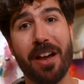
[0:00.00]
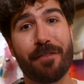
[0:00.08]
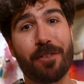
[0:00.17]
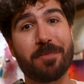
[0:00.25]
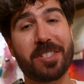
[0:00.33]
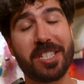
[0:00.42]

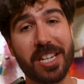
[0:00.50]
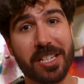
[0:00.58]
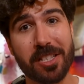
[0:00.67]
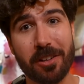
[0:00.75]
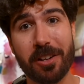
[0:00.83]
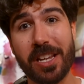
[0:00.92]
from
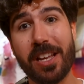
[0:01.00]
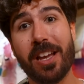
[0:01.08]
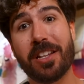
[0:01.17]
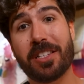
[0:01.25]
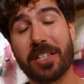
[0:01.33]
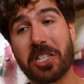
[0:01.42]
6:30
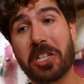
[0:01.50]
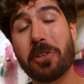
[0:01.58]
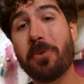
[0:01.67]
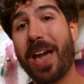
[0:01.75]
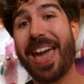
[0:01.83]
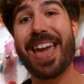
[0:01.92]
to
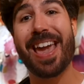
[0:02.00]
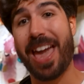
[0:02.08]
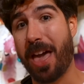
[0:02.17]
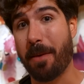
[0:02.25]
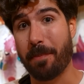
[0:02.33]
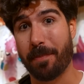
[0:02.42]
2
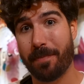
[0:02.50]
a.m.